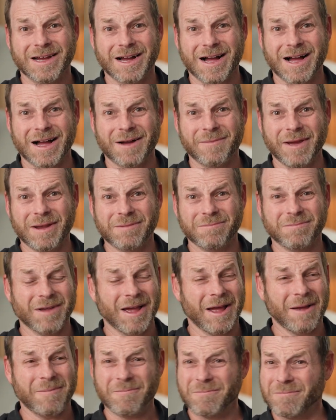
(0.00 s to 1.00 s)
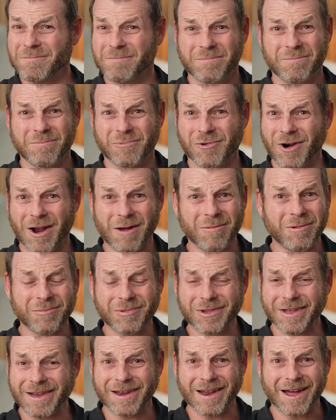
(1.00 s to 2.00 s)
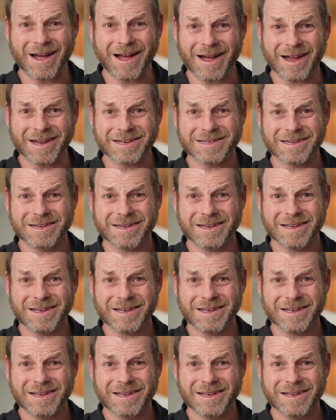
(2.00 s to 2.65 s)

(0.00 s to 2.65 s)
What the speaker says: And I'm probably not.